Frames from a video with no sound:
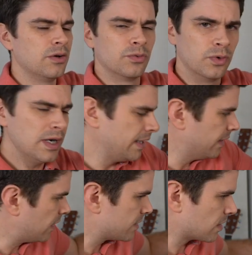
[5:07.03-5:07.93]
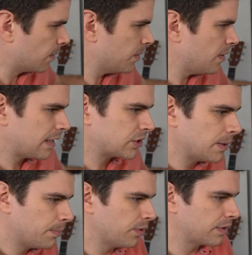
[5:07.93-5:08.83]
Really nice. I'm going to actually
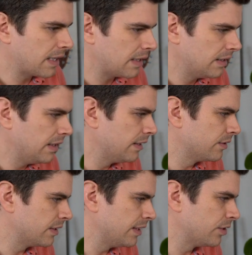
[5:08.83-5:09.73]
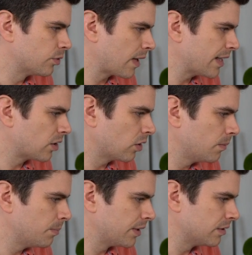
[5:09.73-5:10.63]
put that in the great
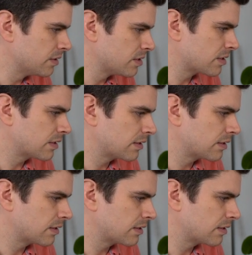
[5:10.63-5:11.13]
column because